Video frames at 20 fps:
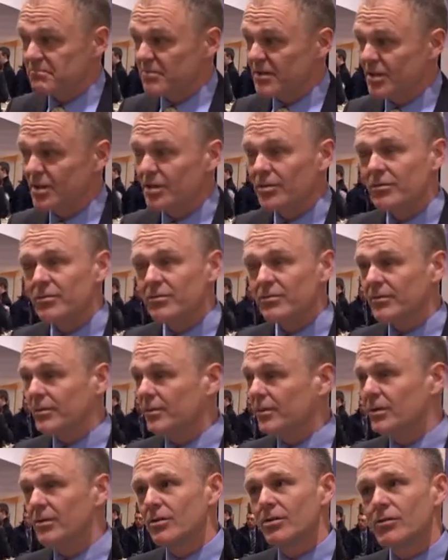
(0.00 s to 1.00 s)
you know,
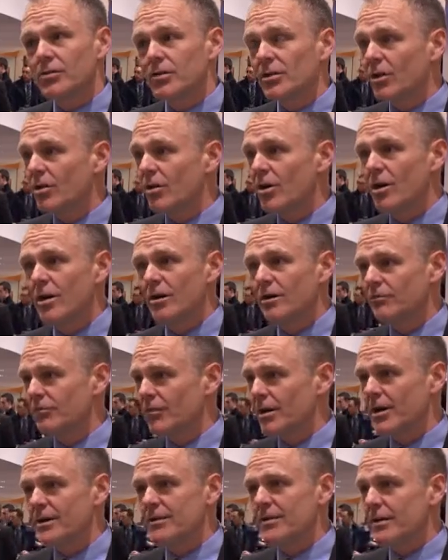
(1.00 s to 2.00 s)
over the long
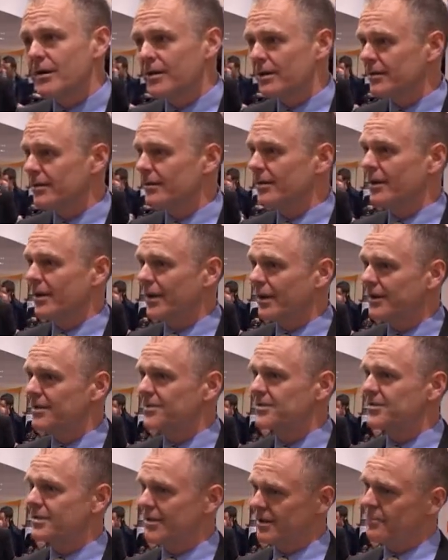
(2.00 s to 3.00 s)
run, uh, I
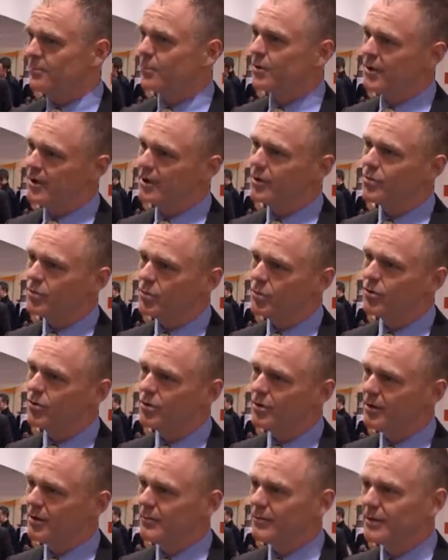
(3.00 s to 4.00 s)
can see it playing a
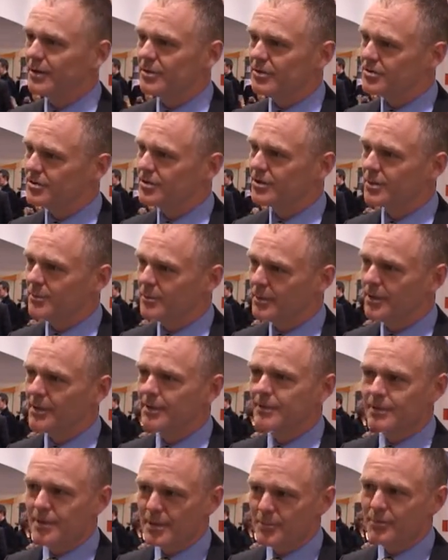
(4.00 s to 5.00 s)
role. I mean, there's going to be
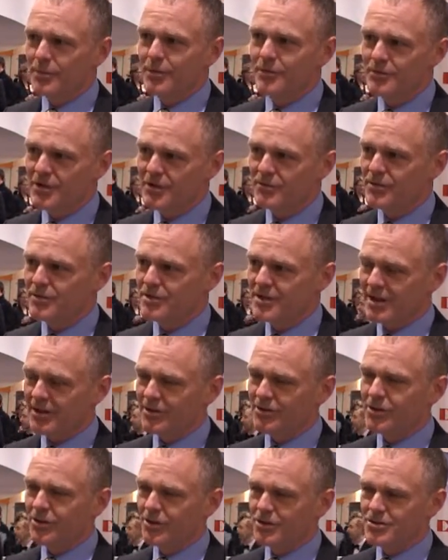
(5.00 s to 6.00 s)
a number of different
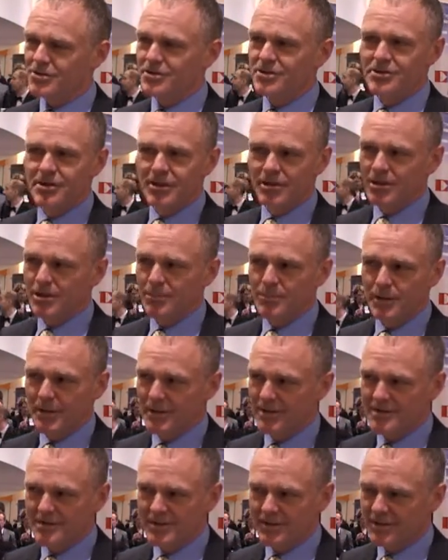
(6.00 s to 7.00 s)
technologies that are going to
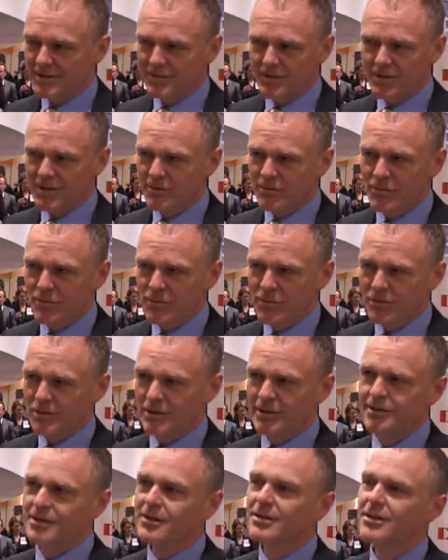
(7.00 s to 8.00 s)
play a significant role,
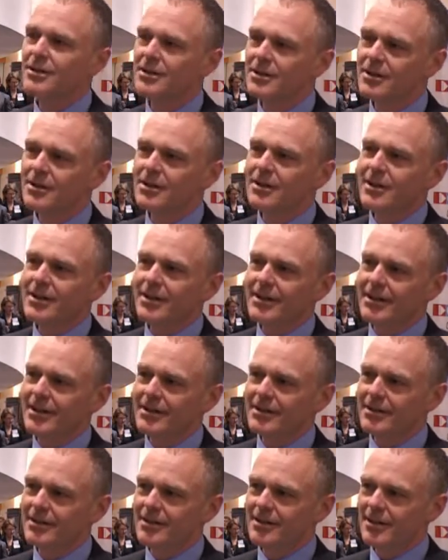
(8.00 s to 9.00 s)

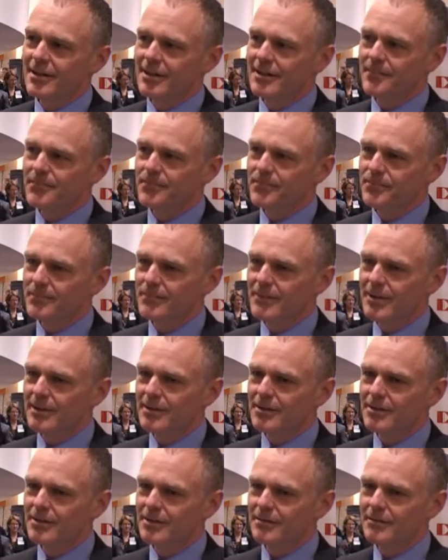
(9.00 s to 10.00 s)
in uh,
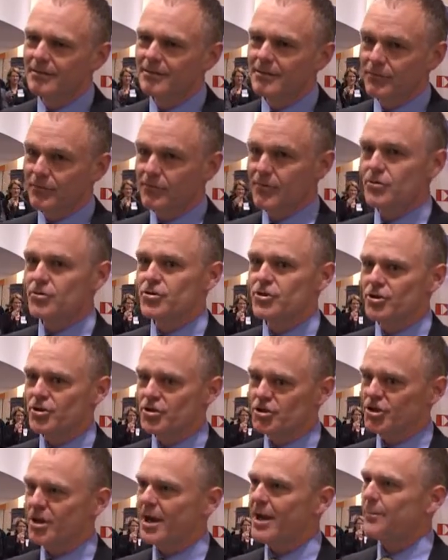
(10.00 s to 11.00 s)
in the future
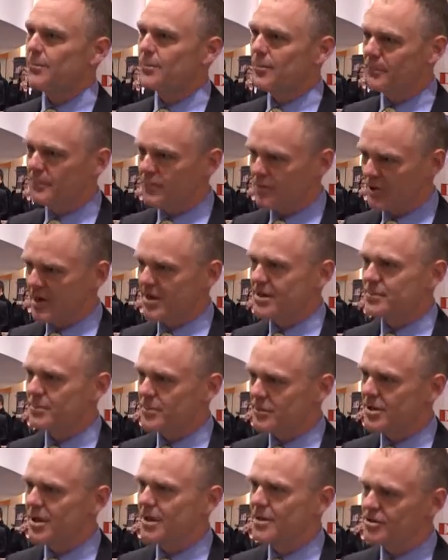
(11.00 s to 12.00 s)
shape of
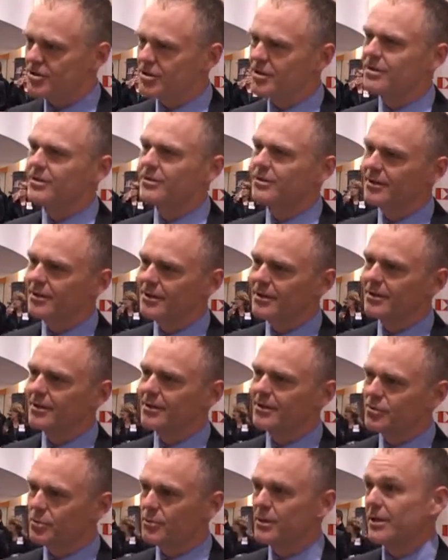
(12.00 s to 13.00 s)
transportation
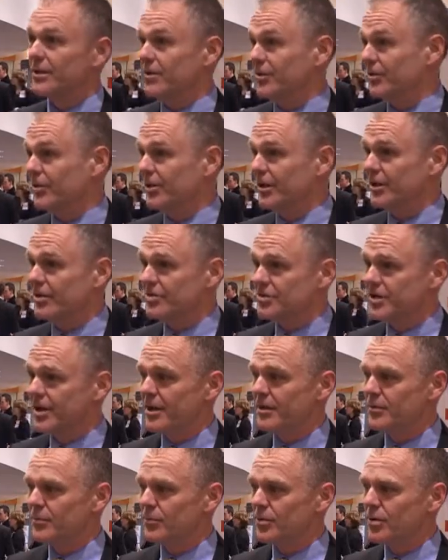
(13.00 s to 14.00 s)
uh, 20, 30 years
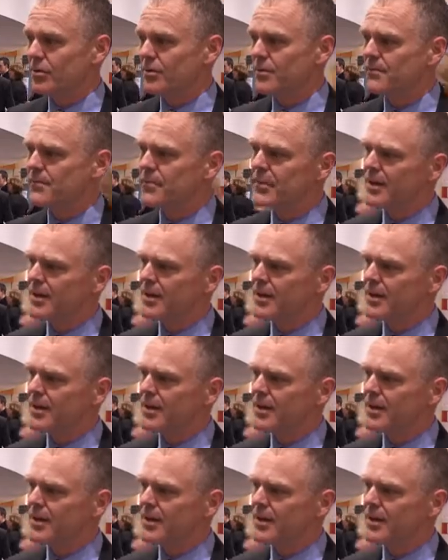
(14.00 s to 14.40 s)
down the road.